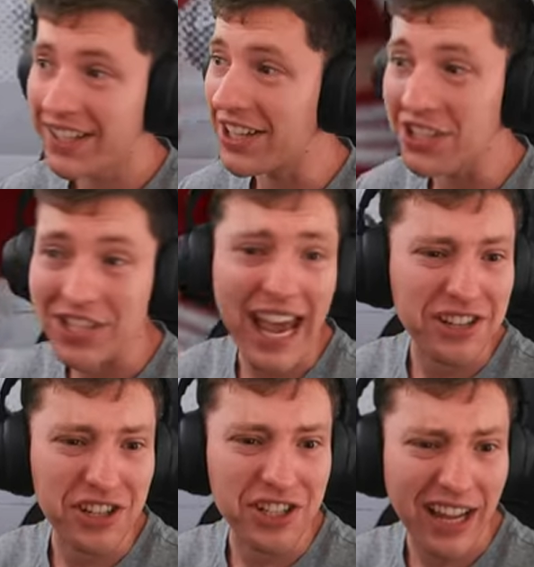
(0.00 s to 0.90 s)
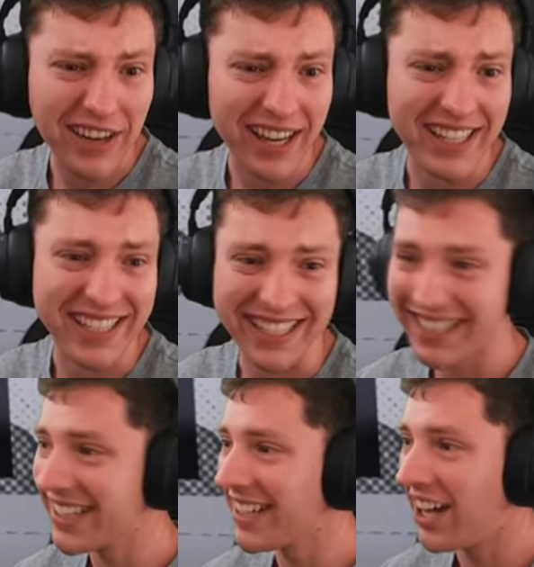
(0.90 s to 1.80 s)
This is actually Sunday
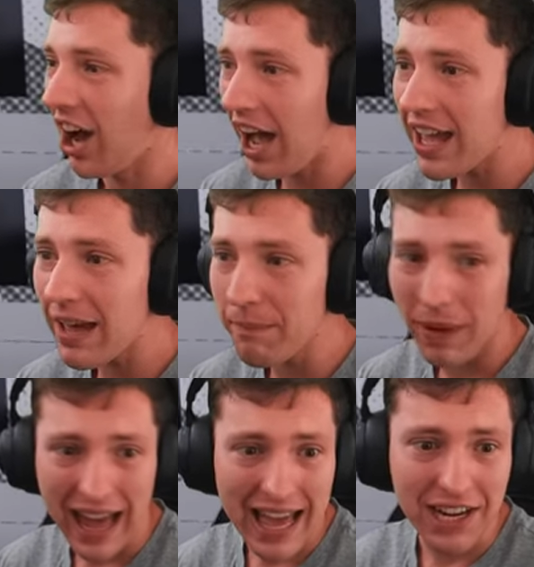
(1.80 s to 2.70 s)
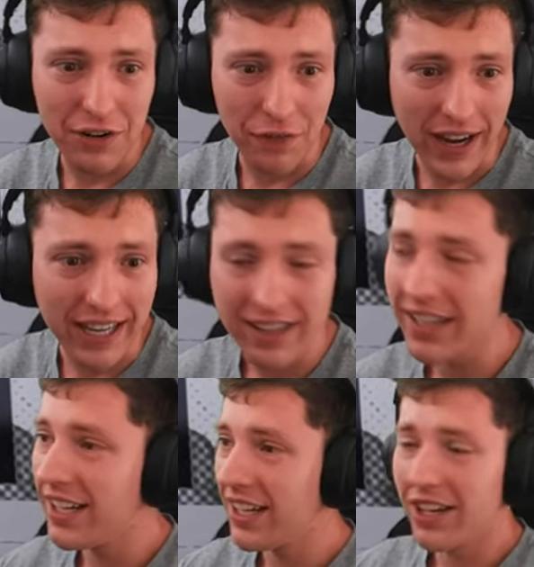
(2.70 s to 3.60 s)
League. I am playing in fucking...
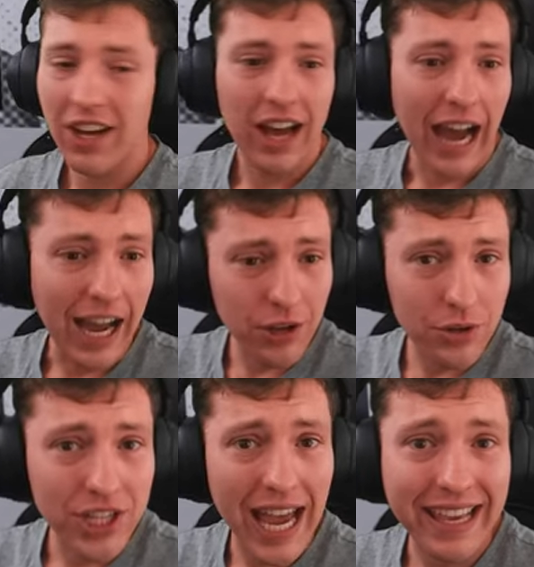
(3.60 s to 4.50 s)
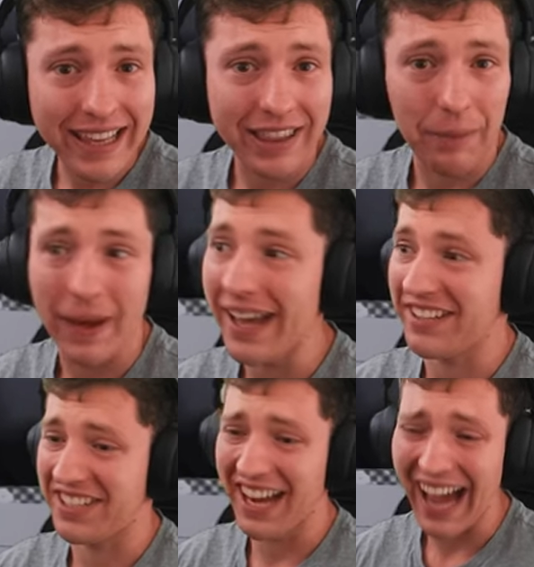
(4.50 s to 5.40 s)
Are you taking the
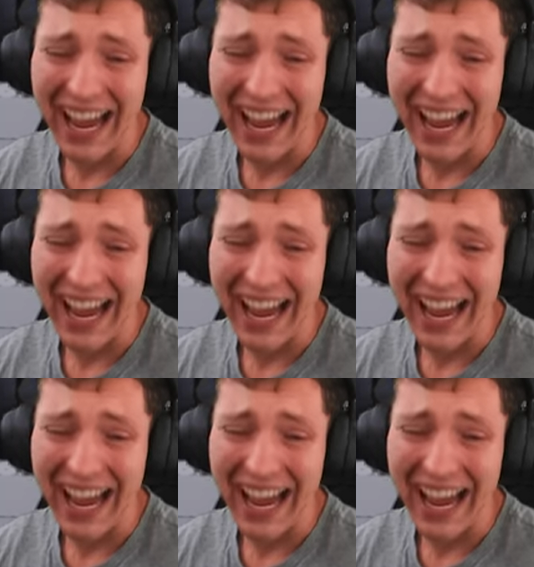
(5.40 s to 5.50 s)
piss?